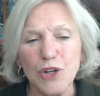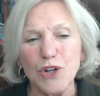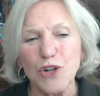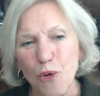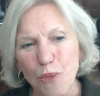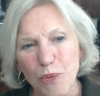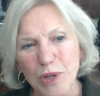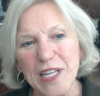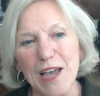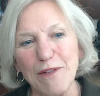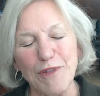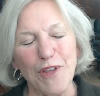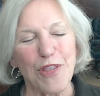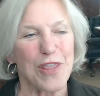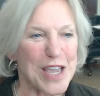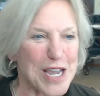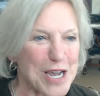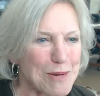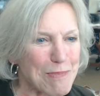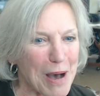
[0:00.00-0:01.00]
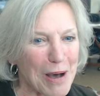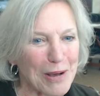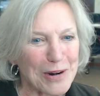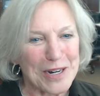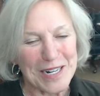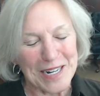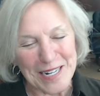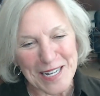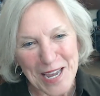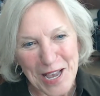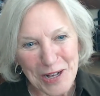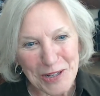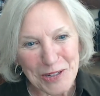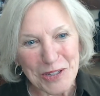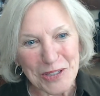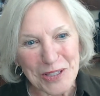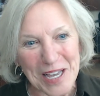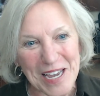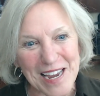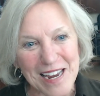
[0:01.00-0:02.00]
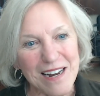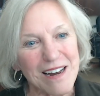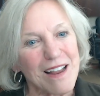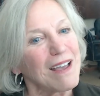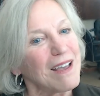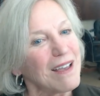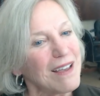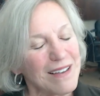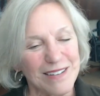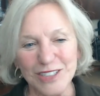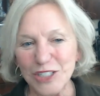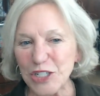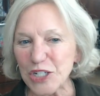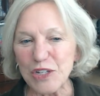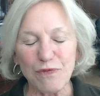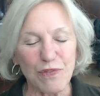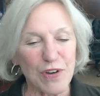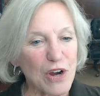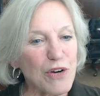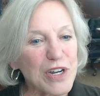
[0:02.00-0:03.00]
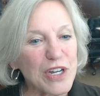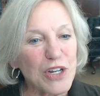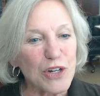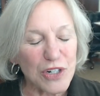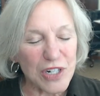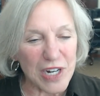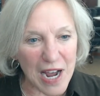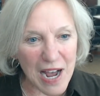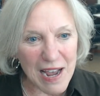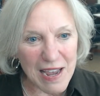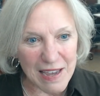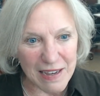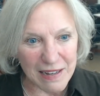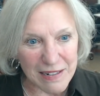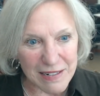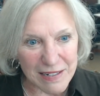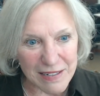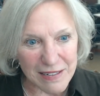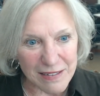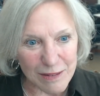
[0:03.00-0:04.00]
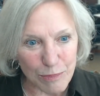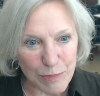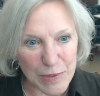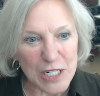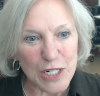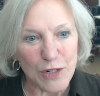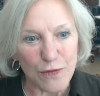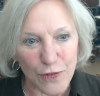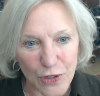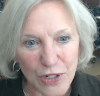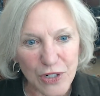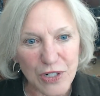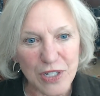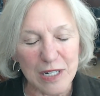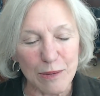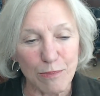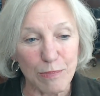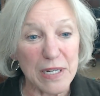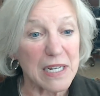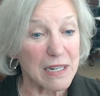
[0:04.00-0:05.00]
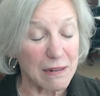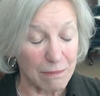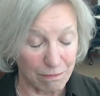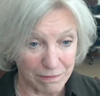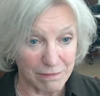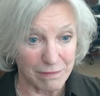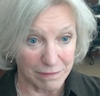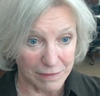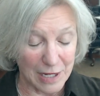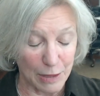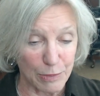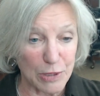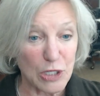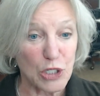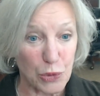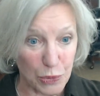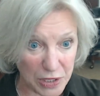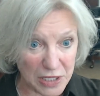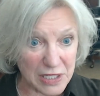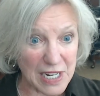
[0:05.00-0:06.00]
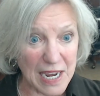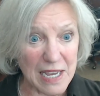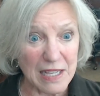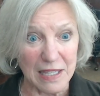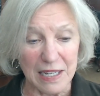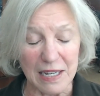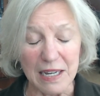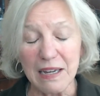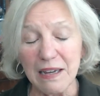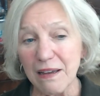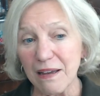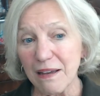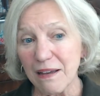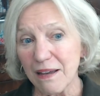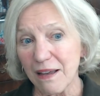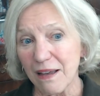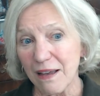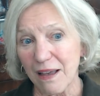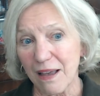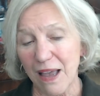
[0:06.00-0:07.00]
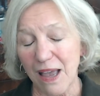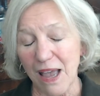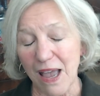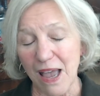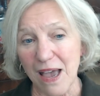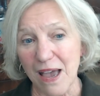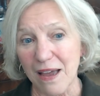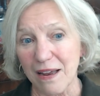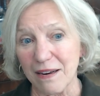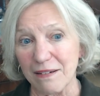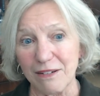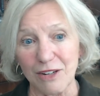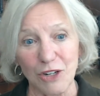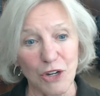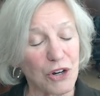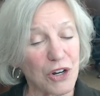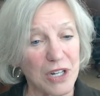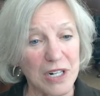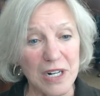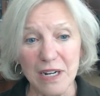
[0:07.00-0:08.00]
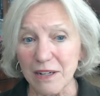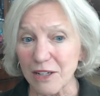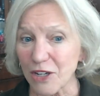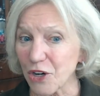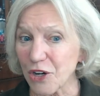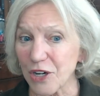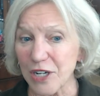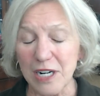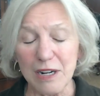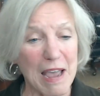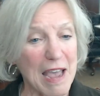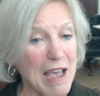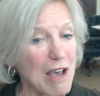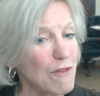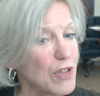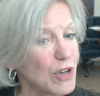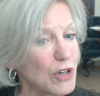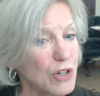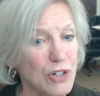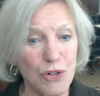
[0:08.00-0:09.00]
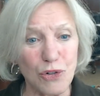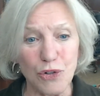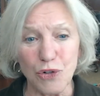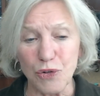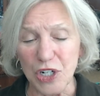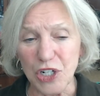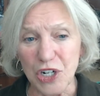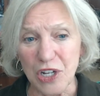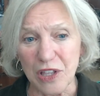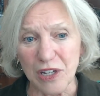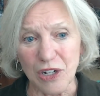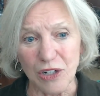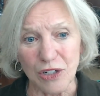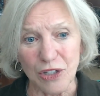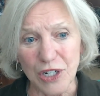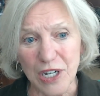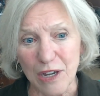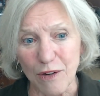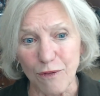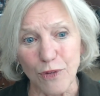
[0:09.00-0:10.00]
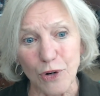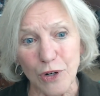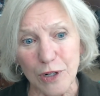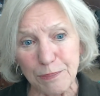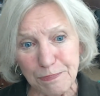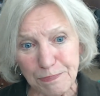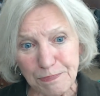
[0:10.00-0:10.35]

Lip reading: you don't really have to think about it and calculate. Just vary your diet, be diverse and be habitual daily, and you're gonna have the good nutrition that you're looking for.